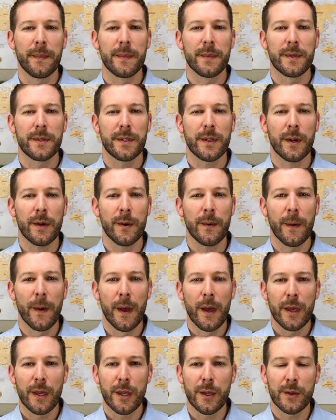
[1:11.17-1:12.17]
So
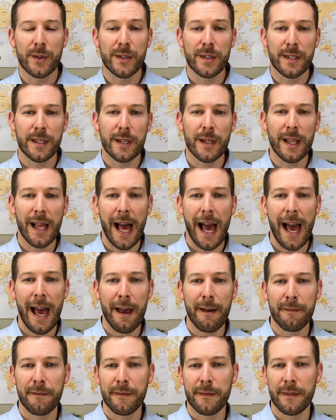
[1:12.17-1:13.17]
you still
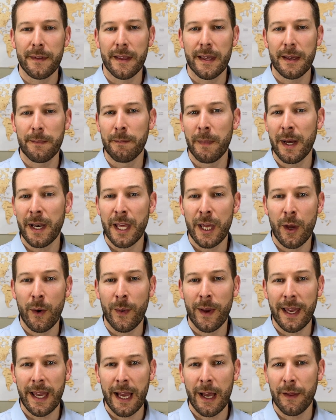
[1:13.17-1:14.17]
have money
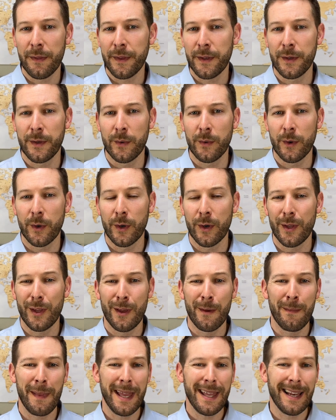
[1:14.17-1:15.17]
going out the door.
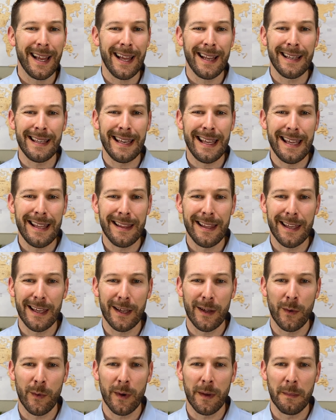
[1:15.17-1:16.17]
You may not need the
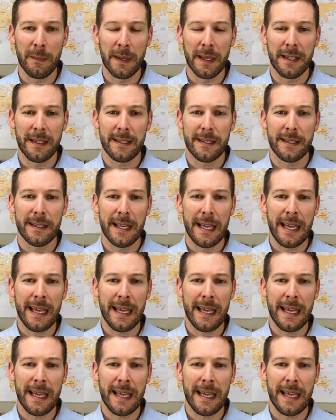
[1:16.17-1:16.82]
equipment.